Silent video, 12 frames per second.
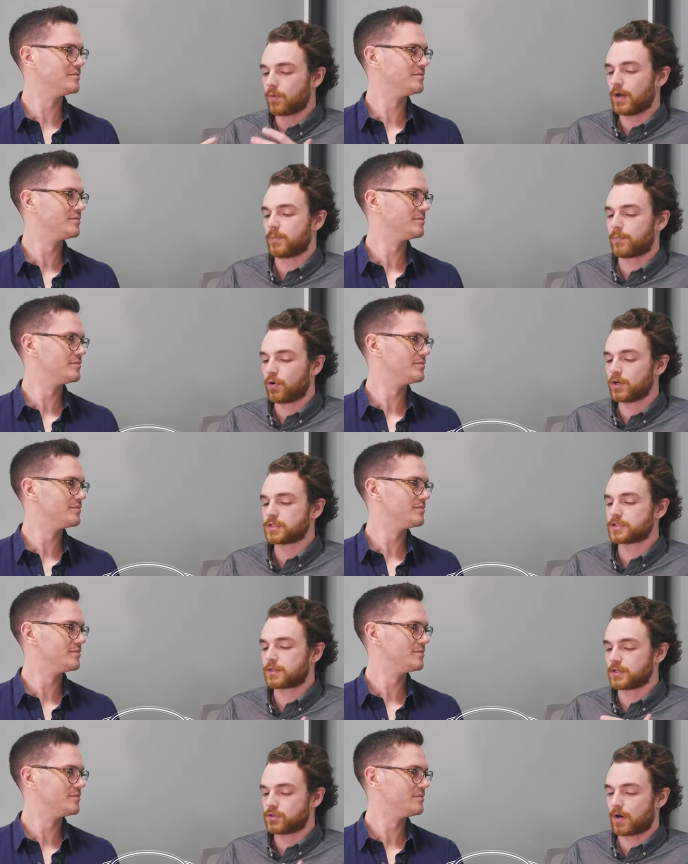Speaker 1: what
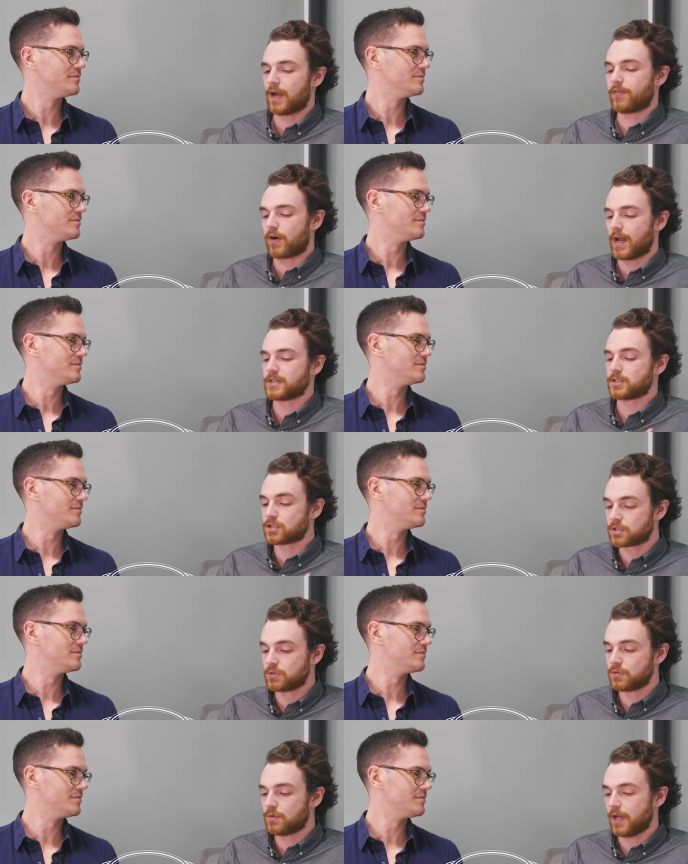pushed the driver as a
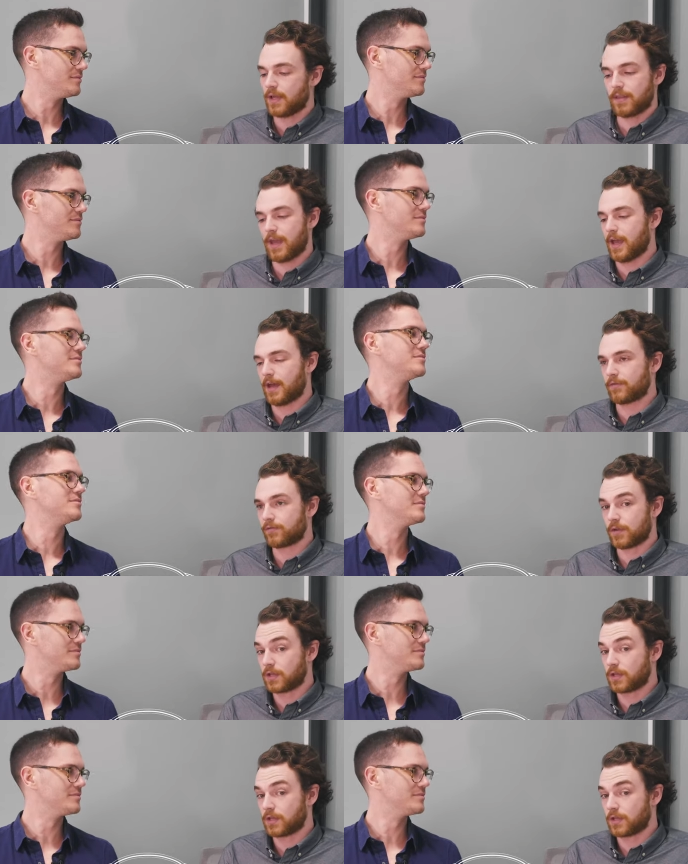shoe and they have